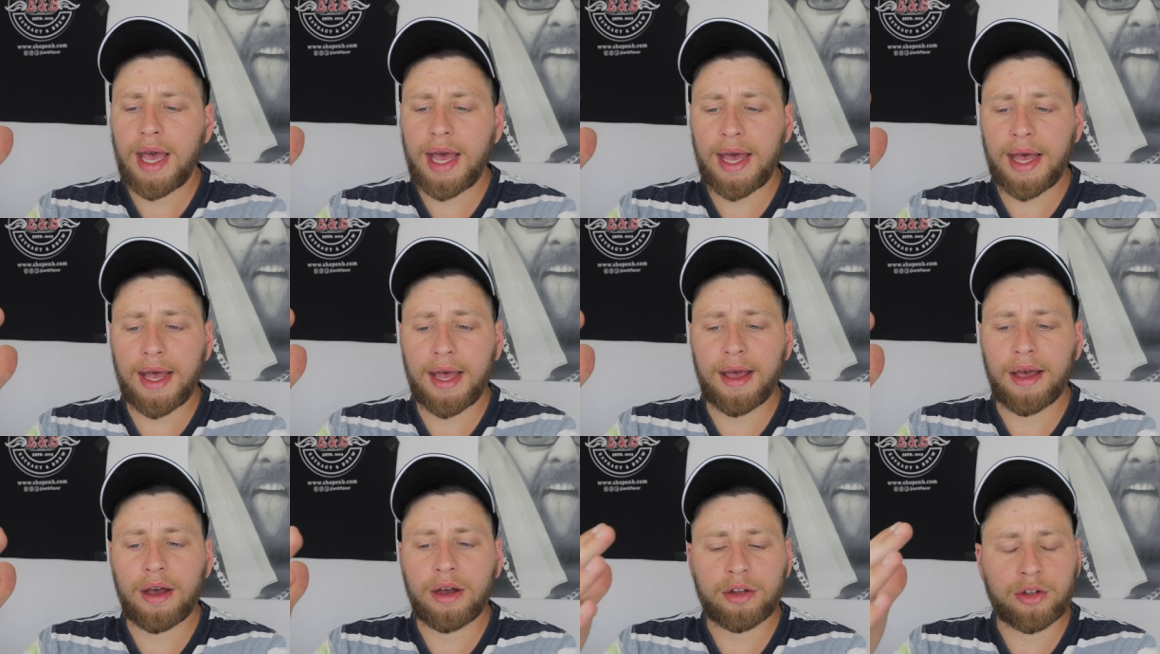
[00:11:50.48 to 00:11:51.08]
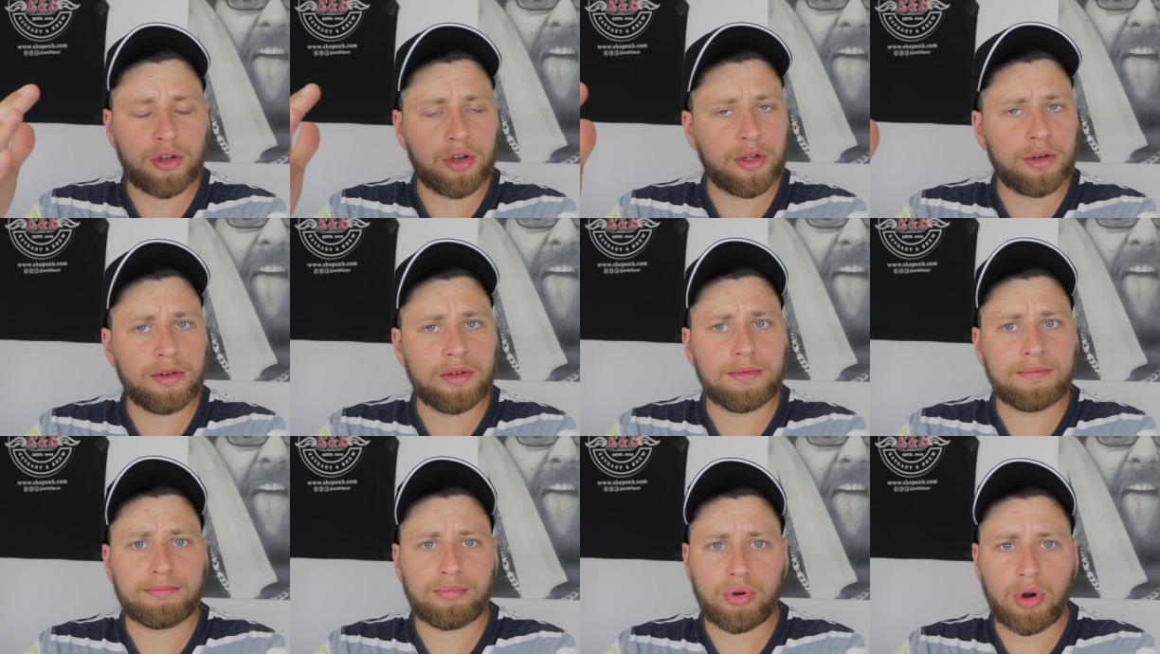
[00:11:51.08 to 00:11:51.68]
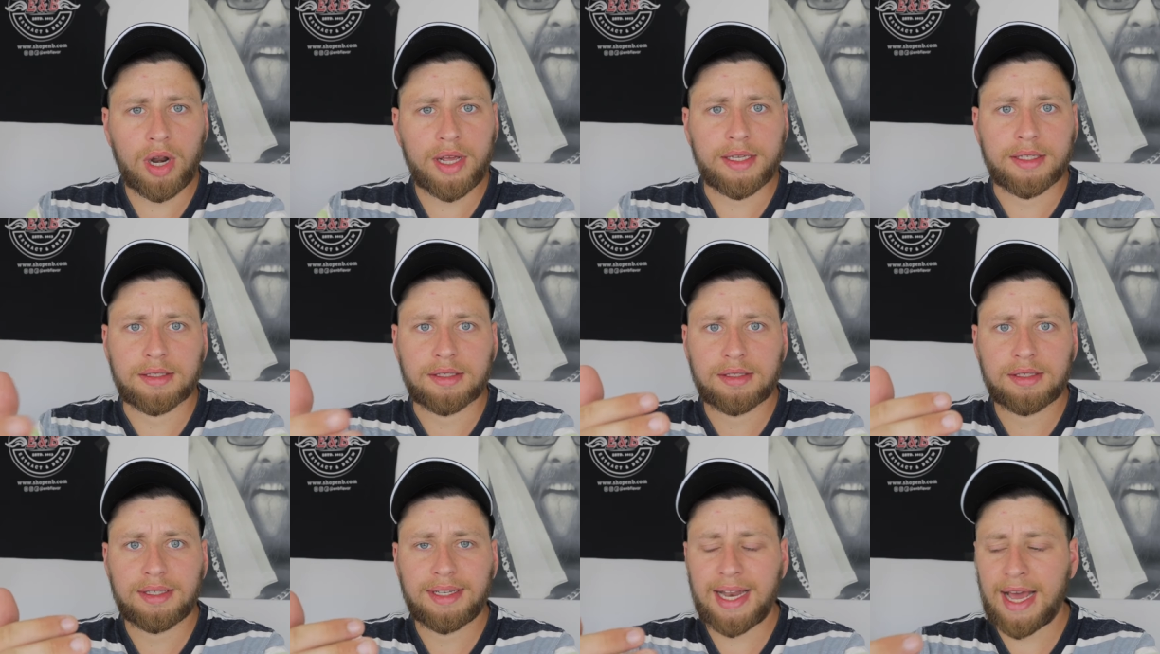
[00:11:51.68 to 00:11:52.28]
at a good
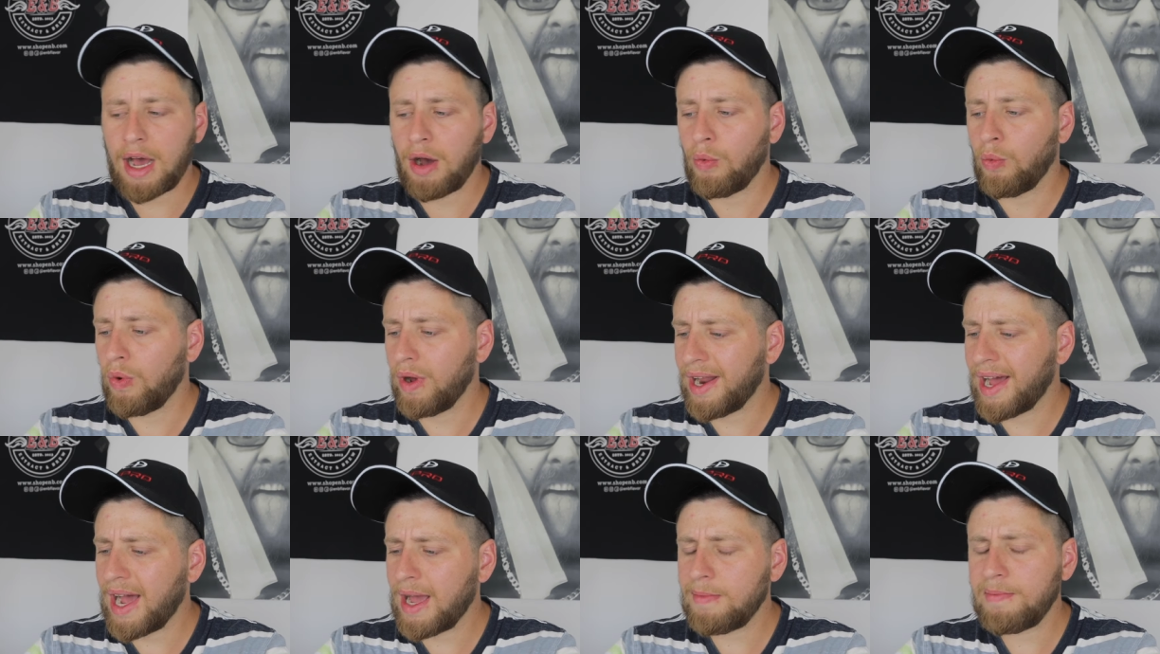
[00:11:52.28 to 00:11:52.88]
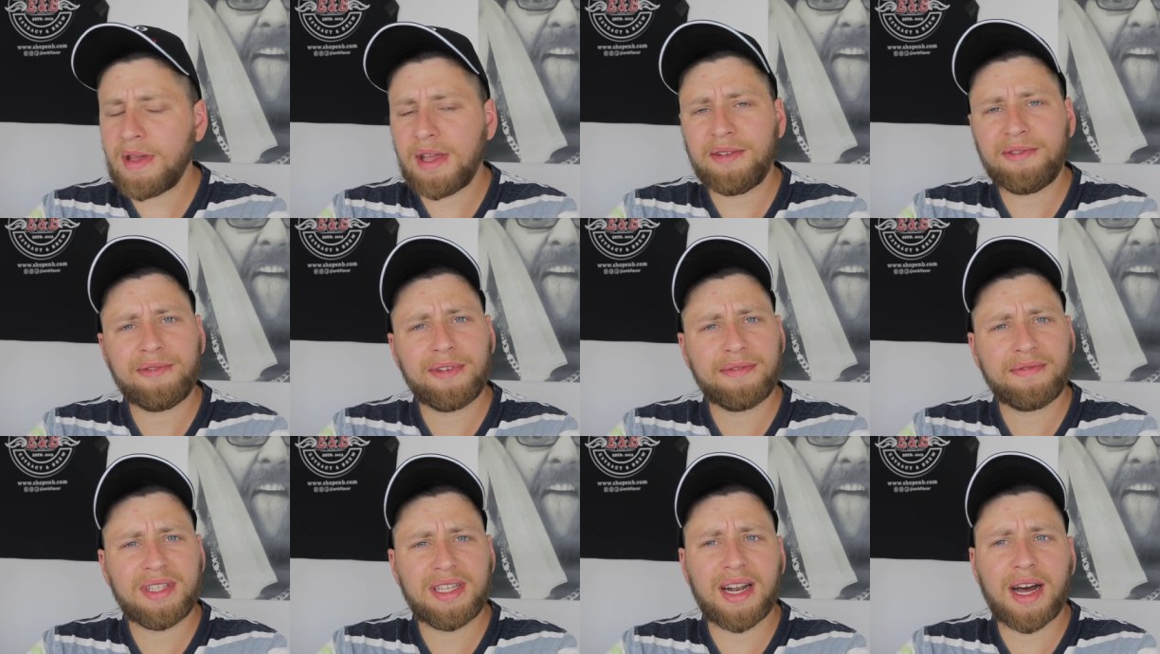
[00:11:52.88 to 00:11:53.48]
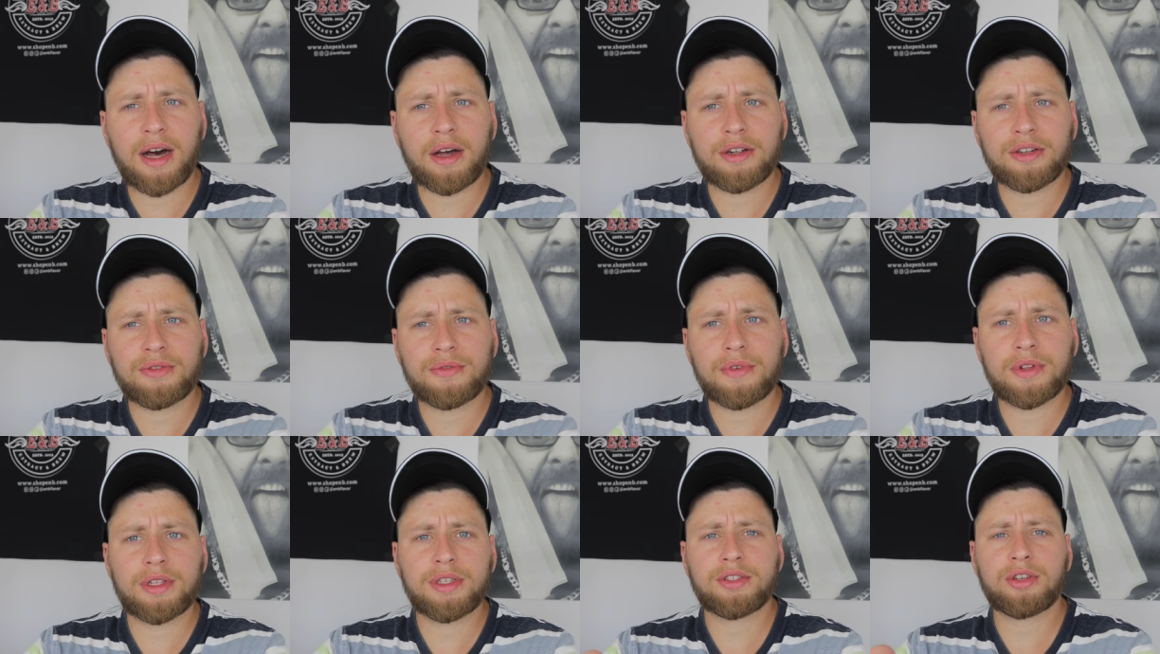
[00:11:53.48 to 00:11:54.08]
price. Now, would I pay $50
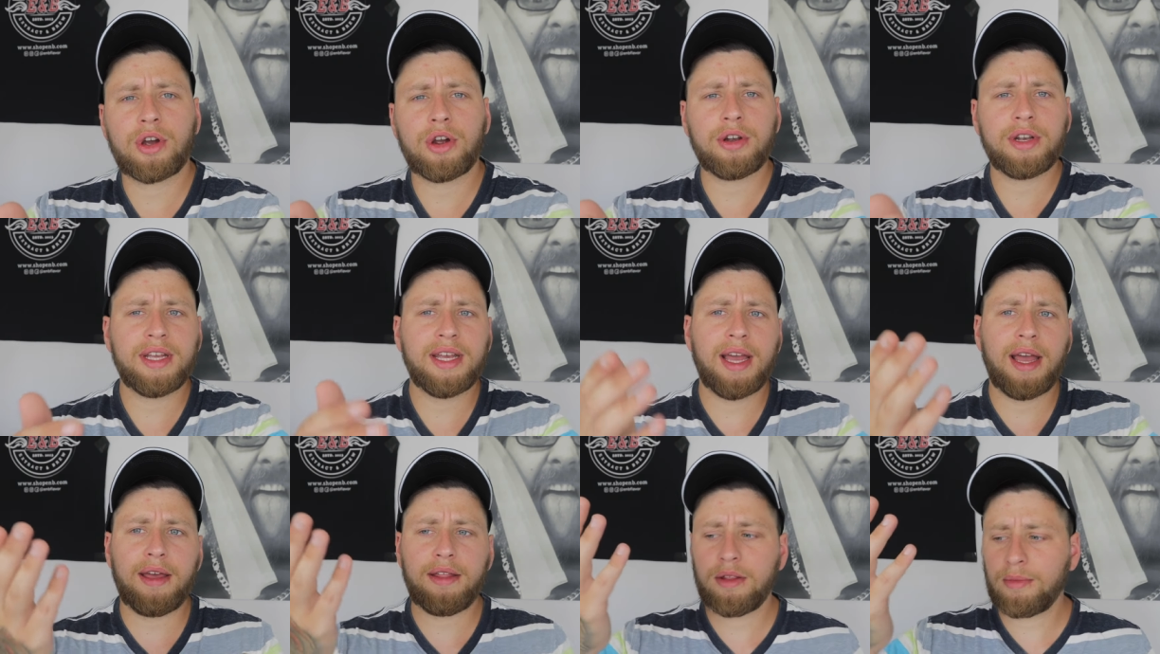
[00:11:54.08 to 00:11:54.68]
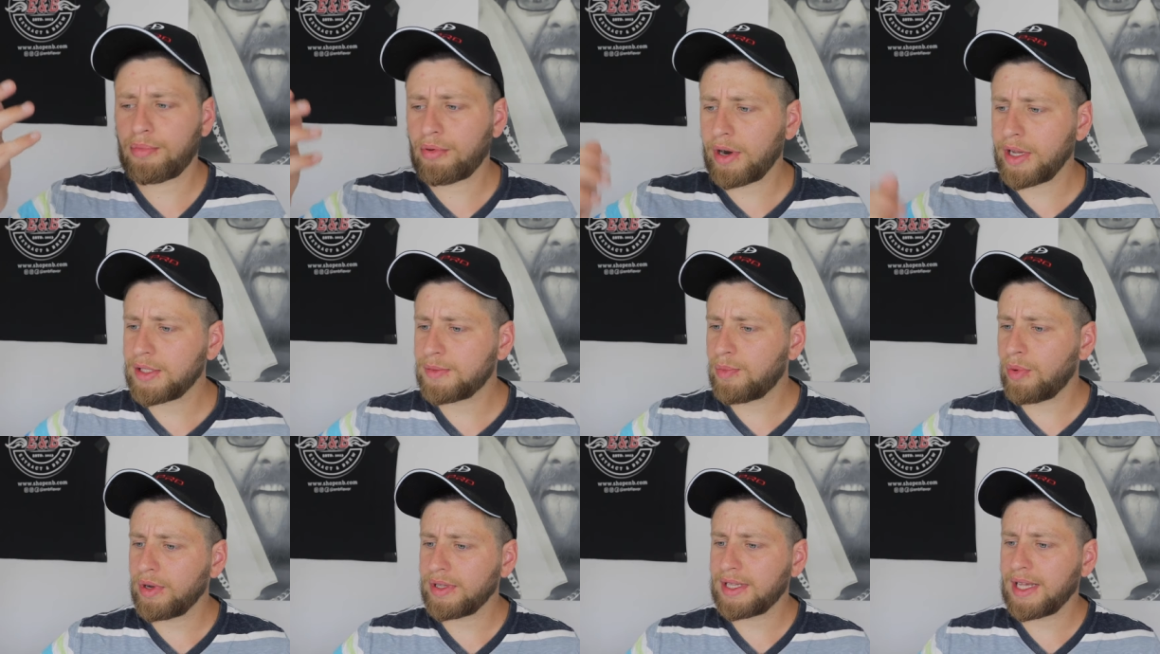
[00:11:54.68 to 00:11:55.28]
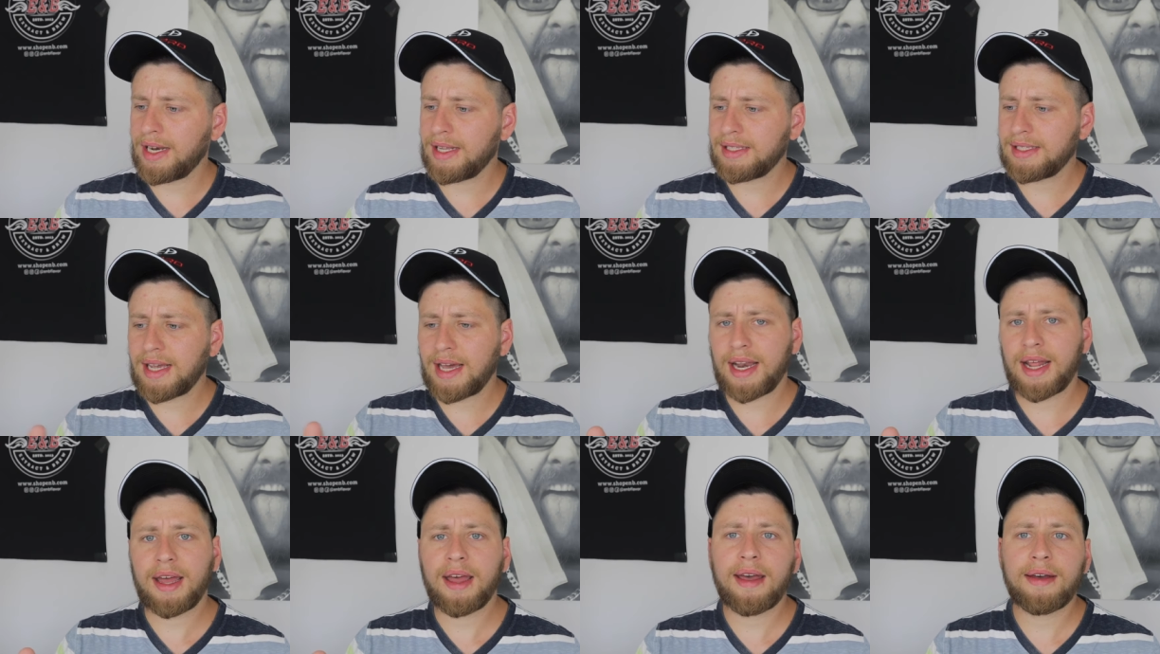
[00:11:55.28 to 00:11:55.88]
for this RDA, the price point that it's
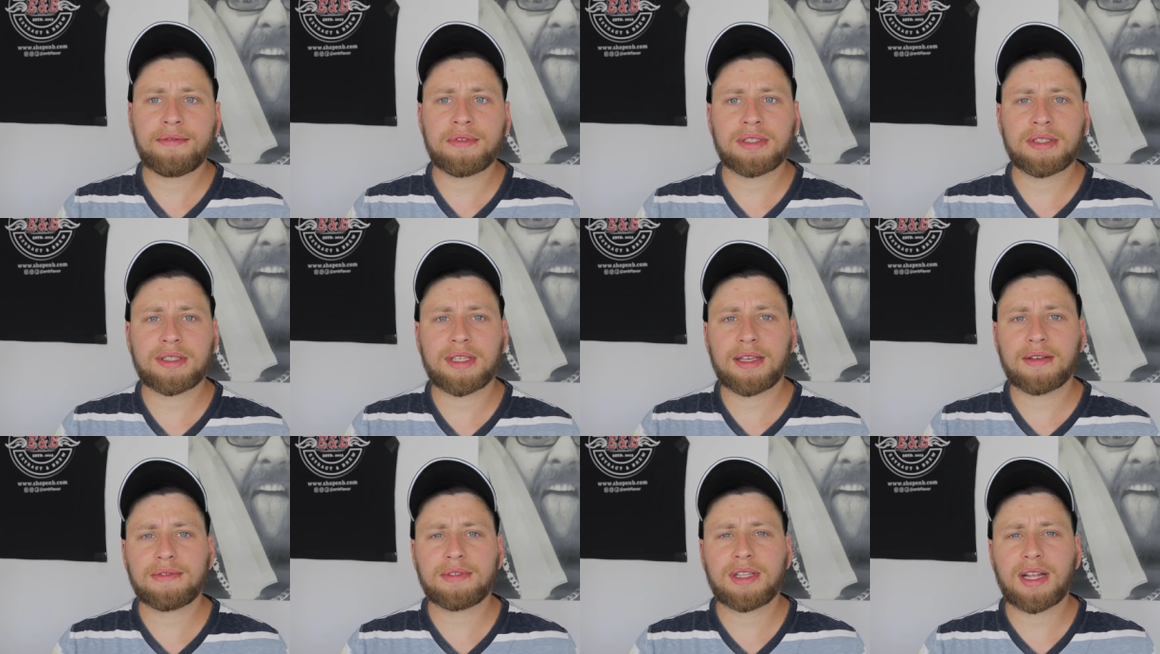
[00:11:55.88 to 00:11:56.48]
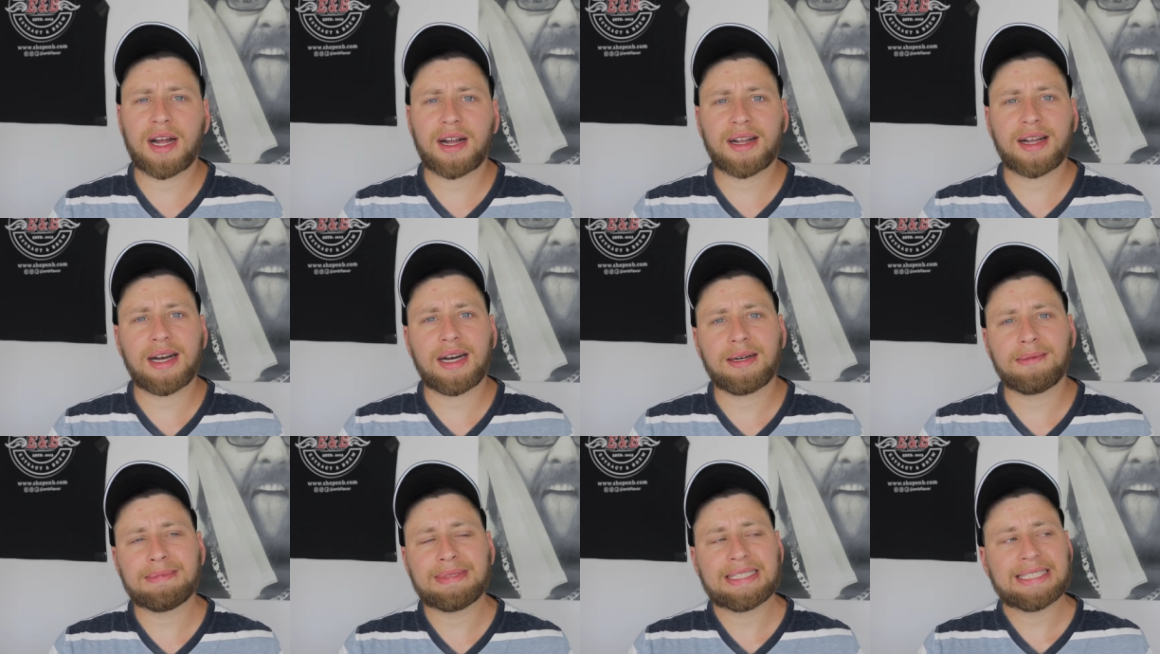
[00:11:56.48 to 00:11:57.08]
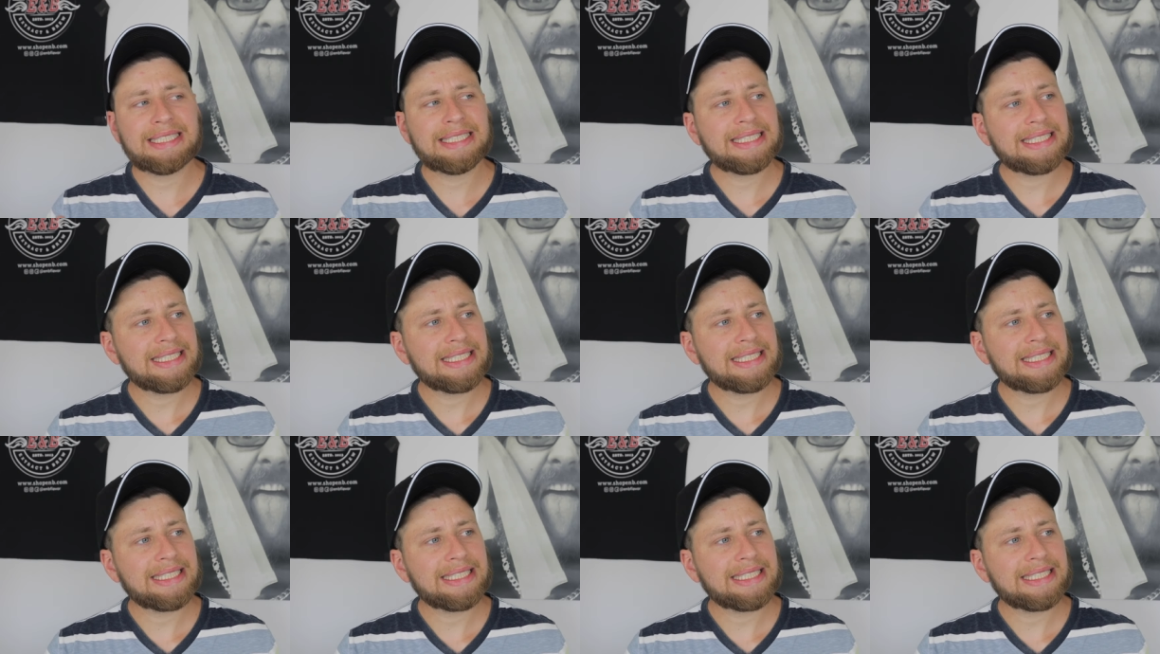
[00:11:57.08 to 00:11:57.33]
at at heavensgifts.com?